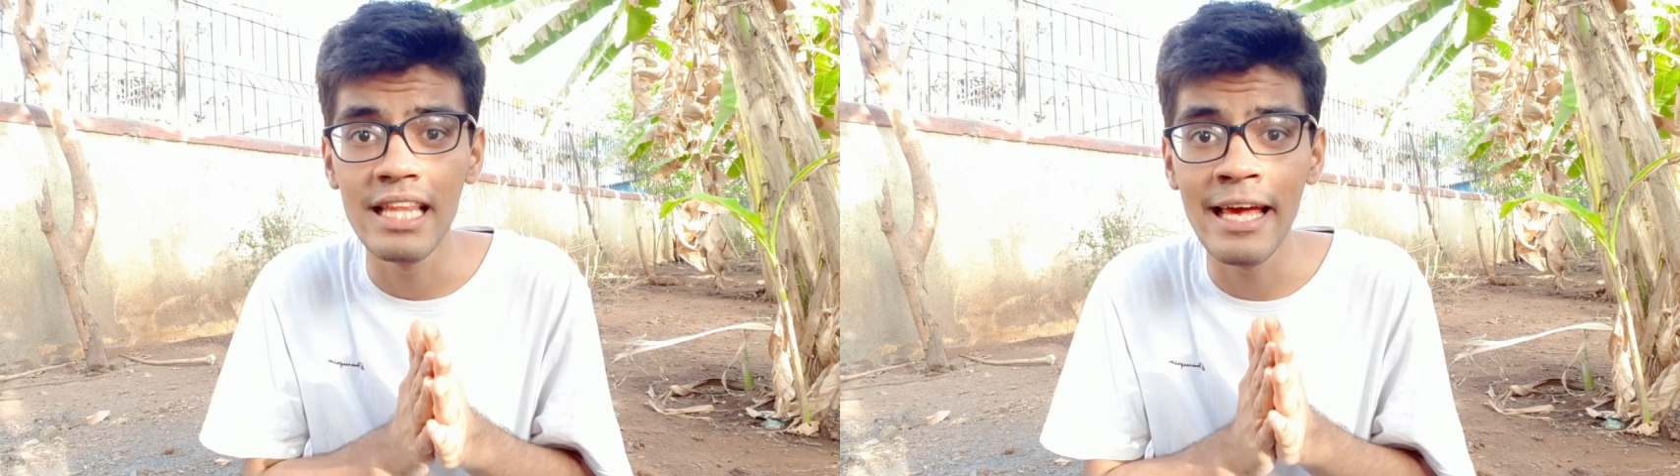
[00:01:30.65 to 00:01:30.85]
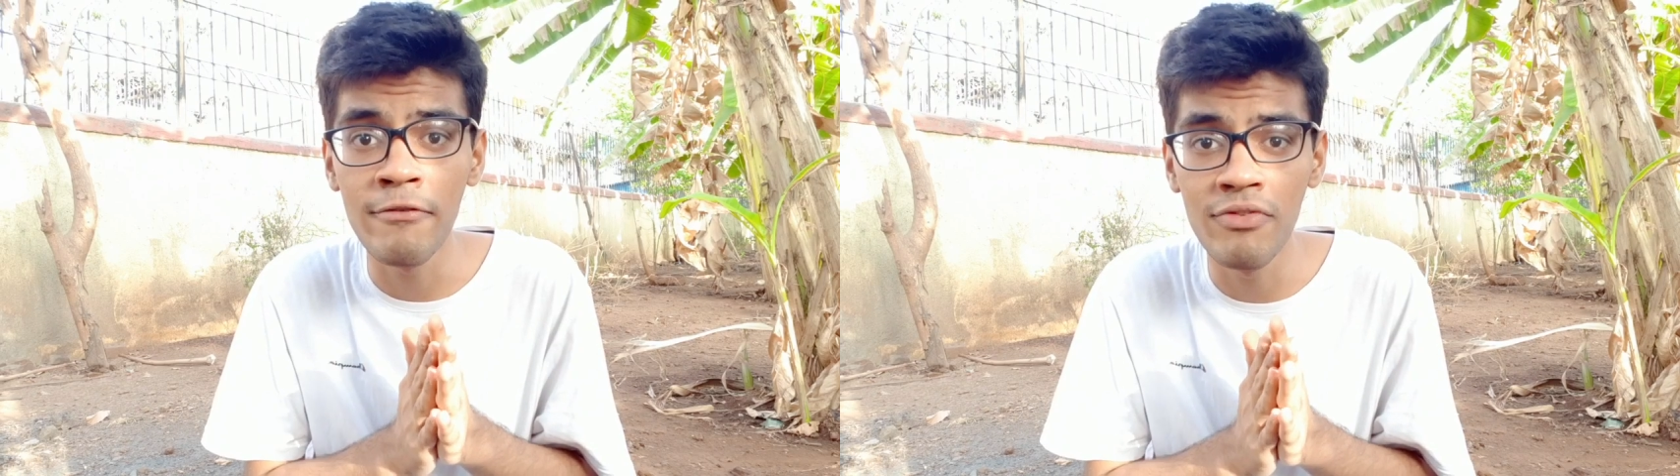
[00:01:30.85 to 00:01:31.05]

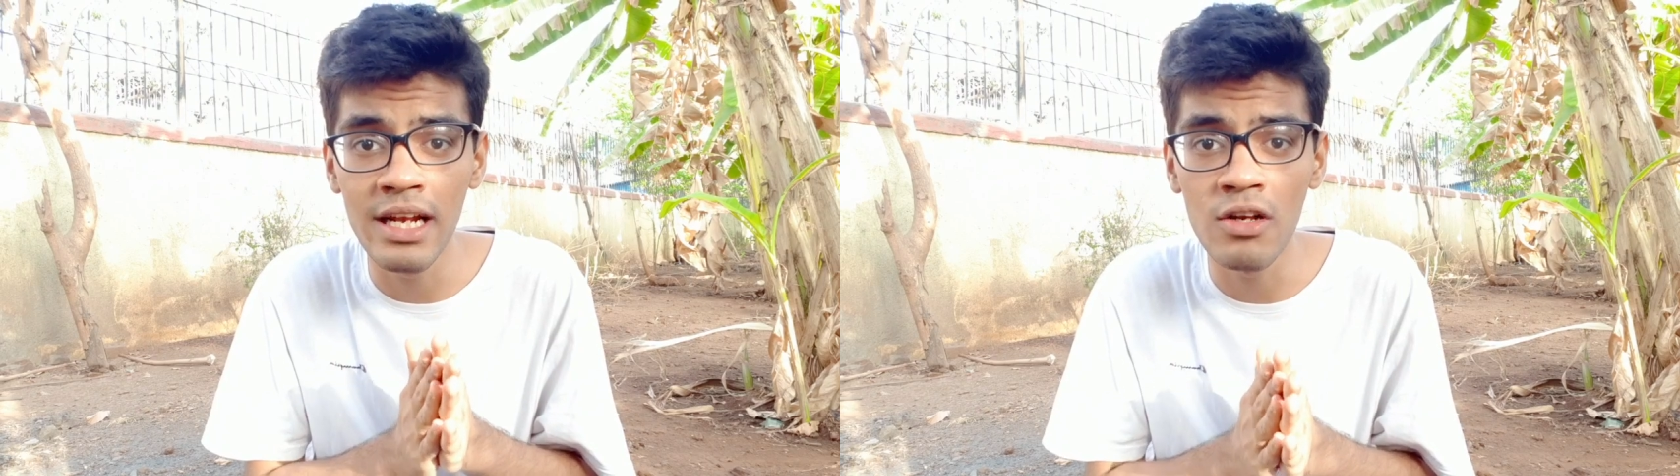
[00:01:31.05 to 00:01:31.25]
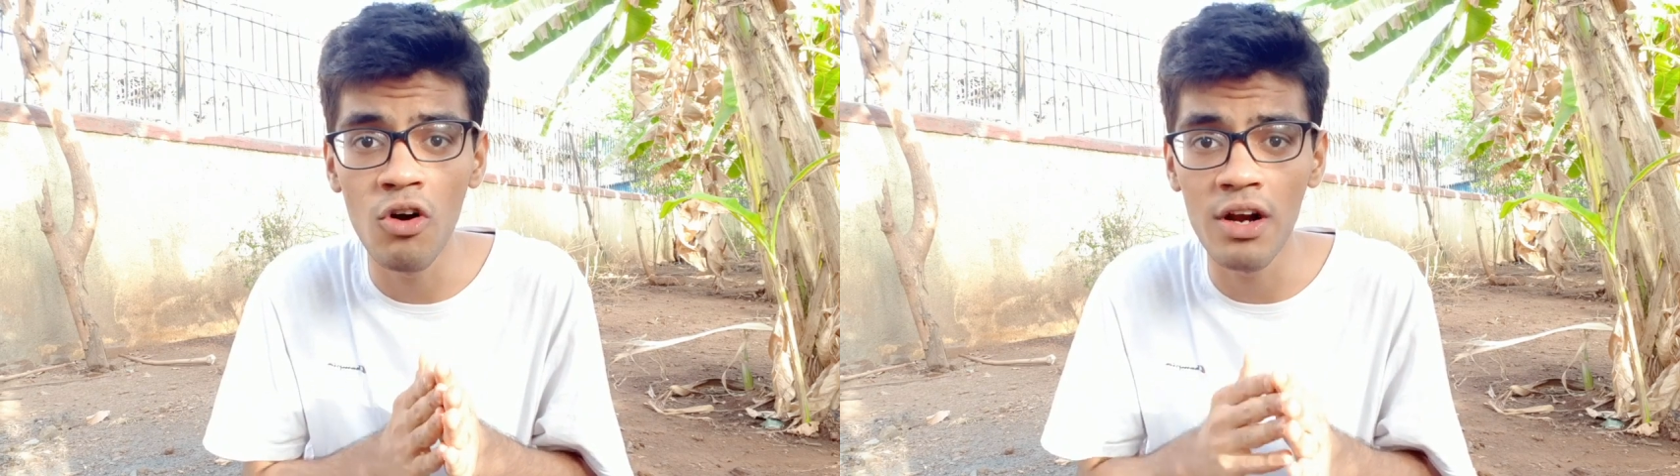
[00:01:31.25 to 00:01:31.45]
they
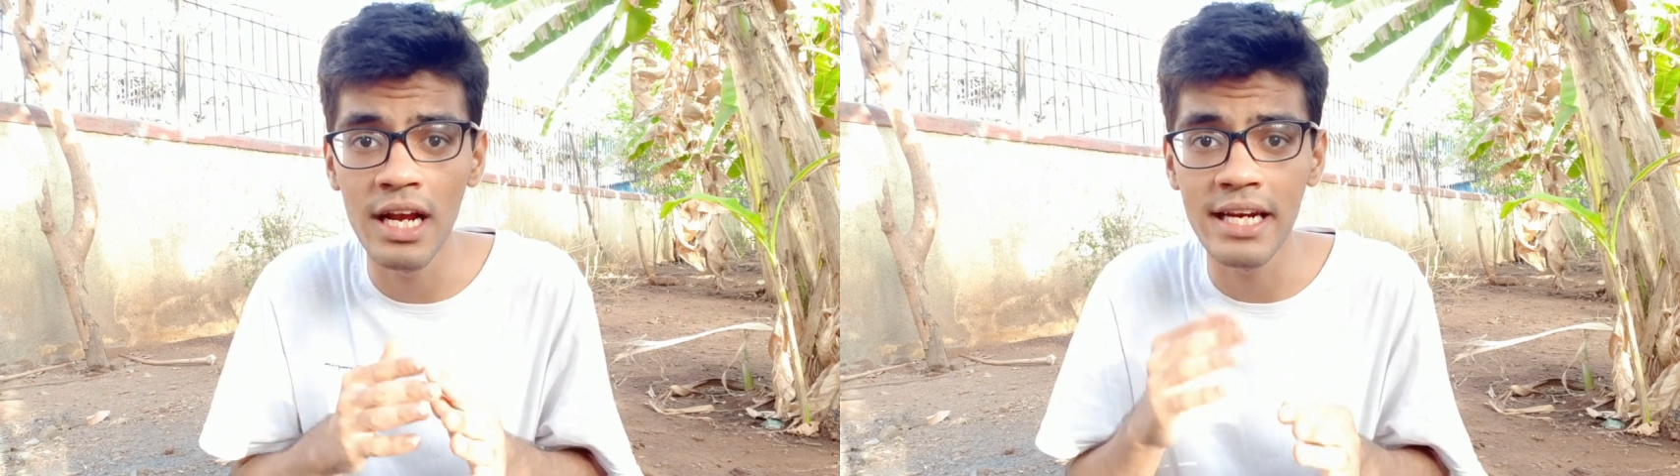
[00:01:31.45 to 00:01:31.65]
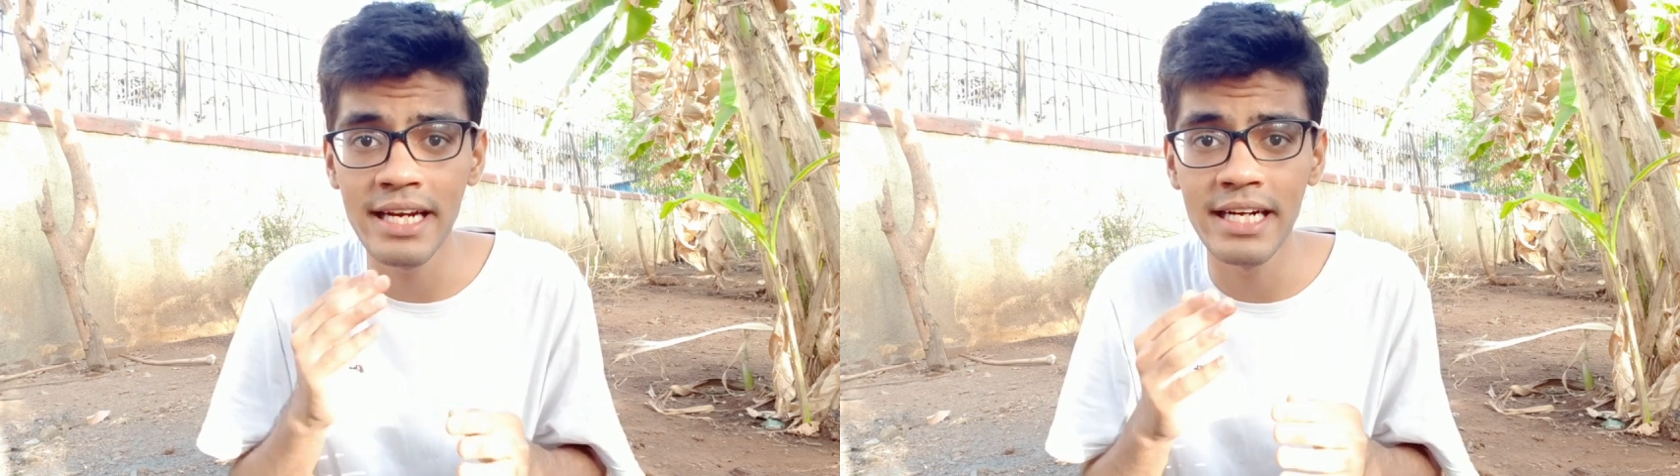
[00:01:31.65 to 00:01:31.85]
will
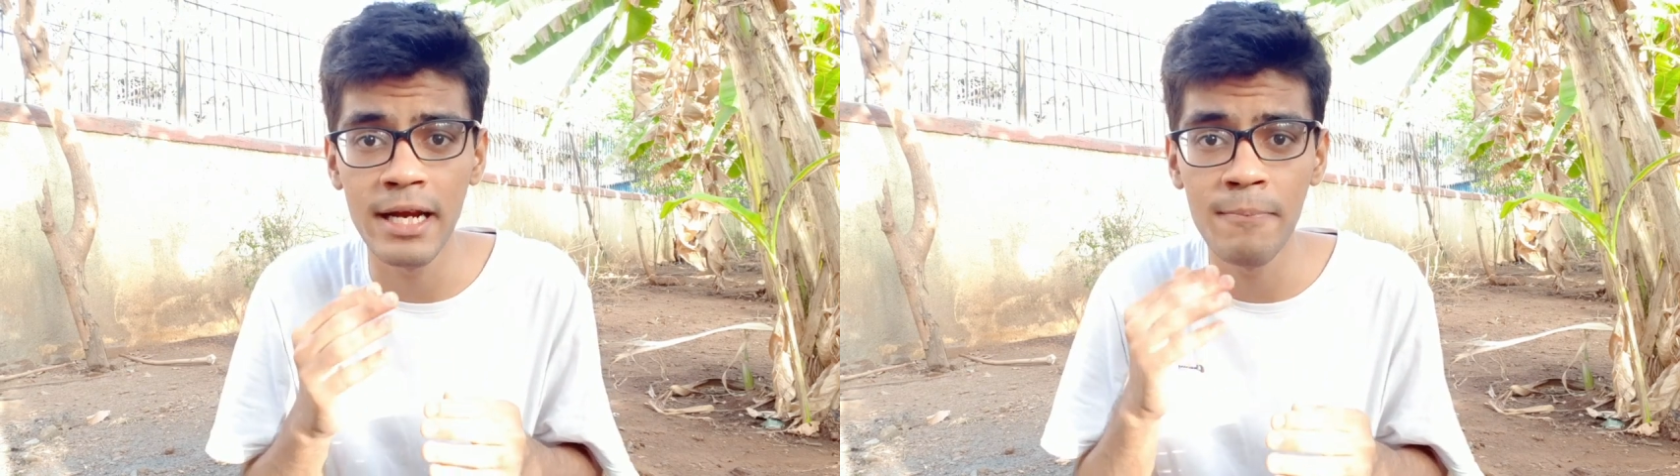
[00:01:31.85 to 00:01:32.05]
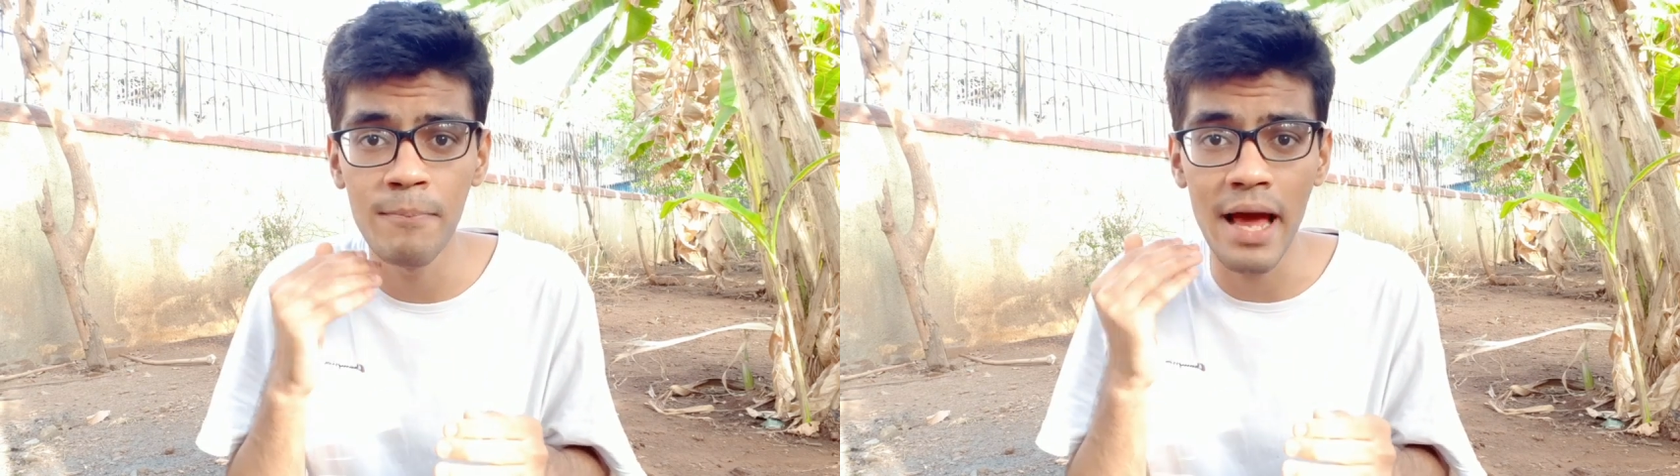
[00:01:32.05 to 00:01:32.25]
gonna return